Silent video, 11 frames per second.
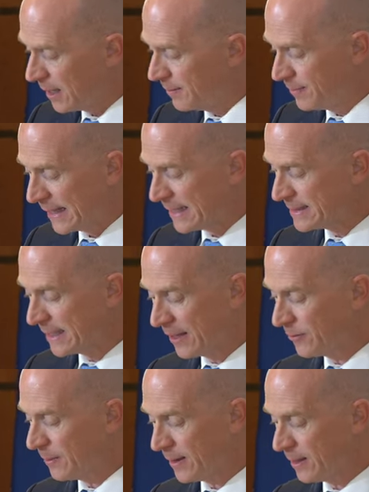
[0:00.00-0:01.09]
Plastic
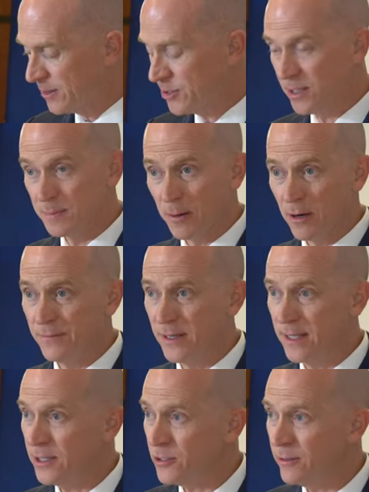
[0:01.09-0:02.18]
anthropology is part of
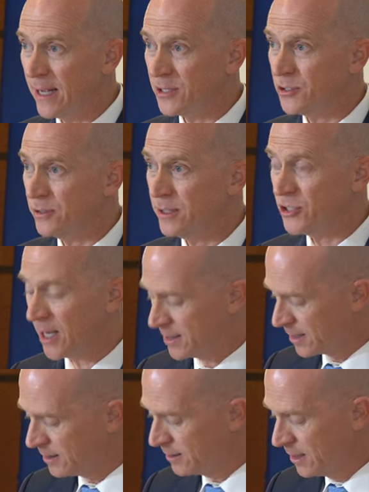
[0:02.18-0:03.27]
an international
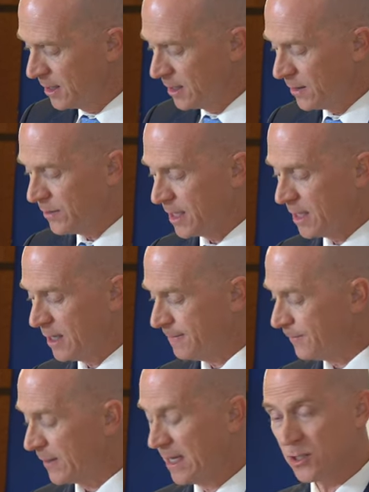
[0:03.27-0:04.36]
agenda.
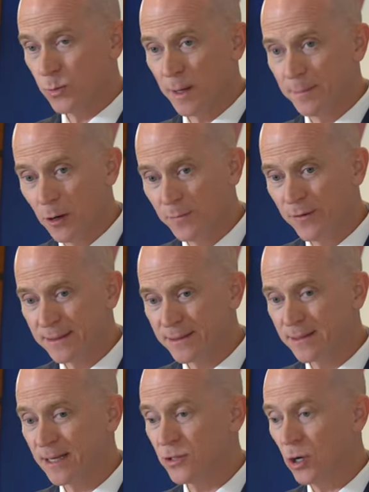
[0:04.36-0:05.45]
It is what Pope
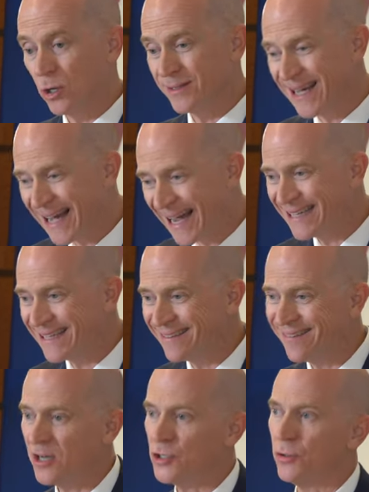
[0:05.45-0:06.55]
Francis has called
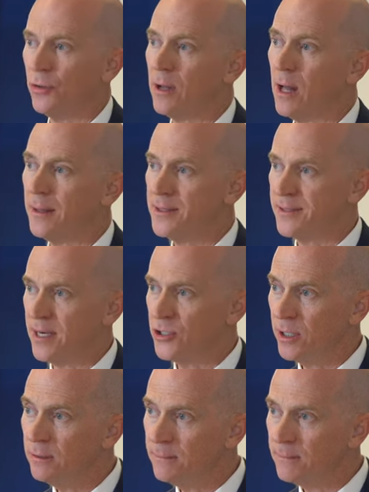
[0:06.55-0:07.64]
ideological
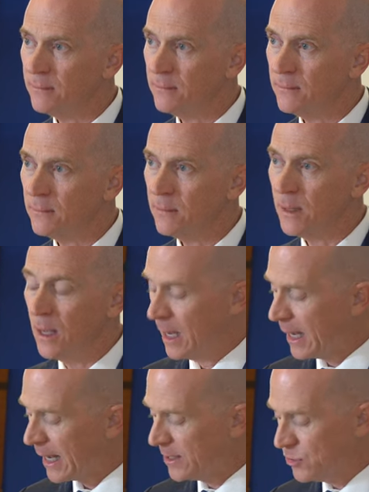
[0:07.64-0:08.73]
colonization.
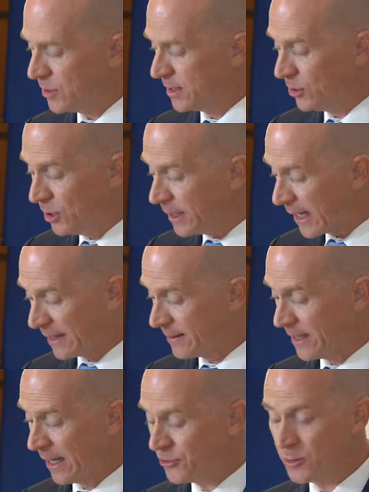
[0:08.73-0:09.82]
And you can look at
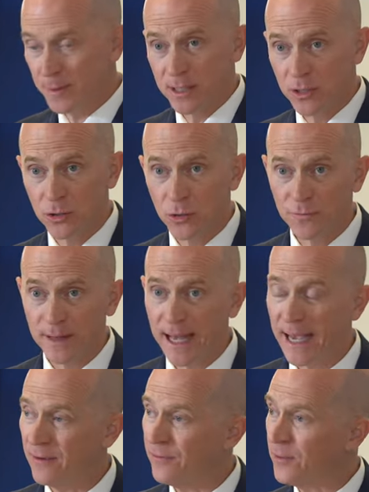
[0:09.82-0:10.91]
the LGBTQ
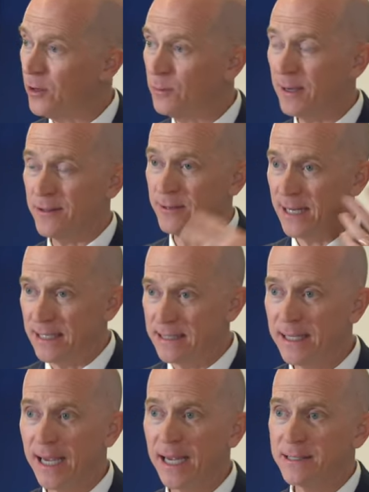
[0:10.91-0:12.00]
flag flown by the United
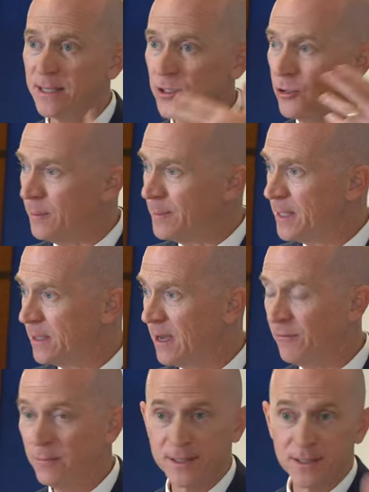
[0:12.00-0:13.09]
States and European
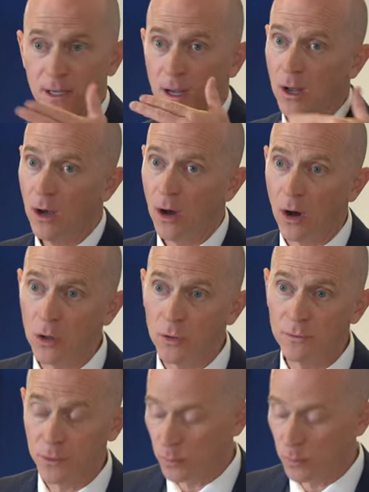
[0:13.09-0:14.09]
governments all over the